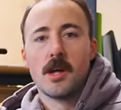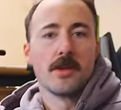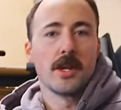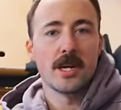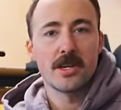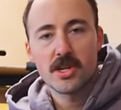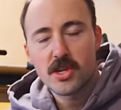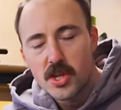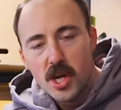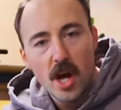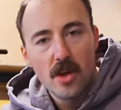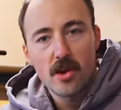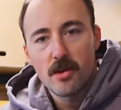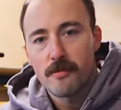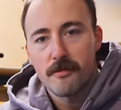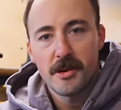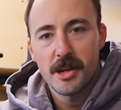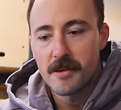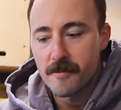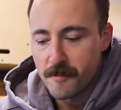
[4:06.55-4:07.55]
Now just other
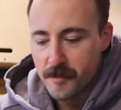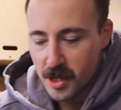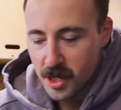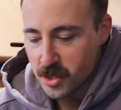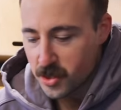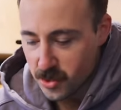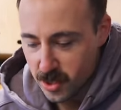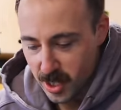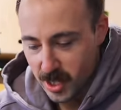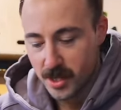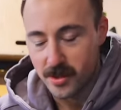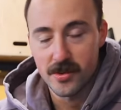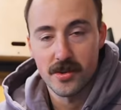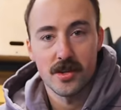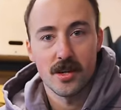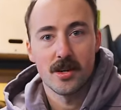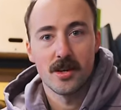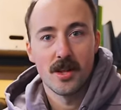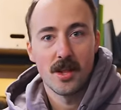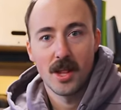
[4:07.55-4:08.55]
fit and finish things.
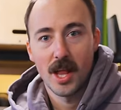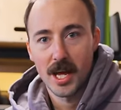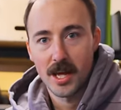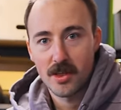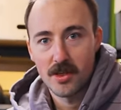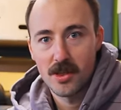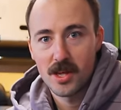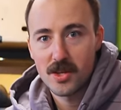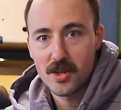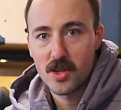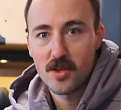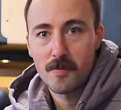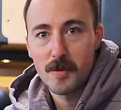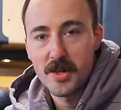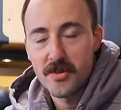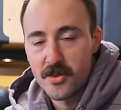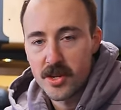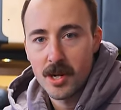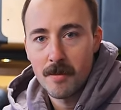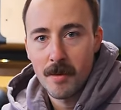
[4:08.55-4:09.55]
Like this has been
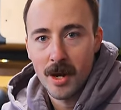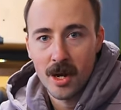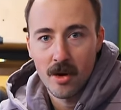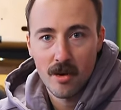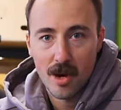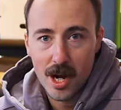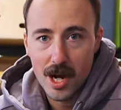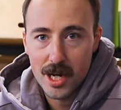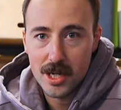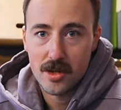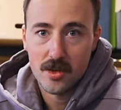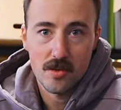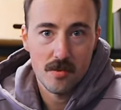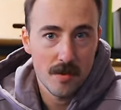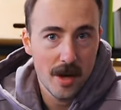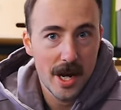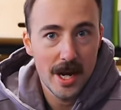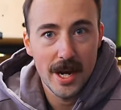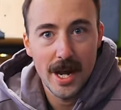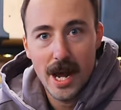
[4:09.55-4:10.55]
sitting in my garage
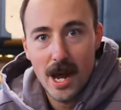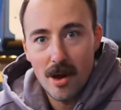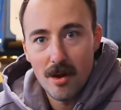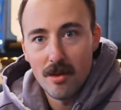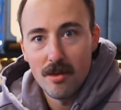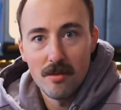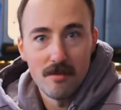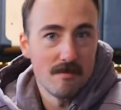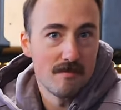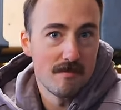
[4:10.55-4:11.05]
right now.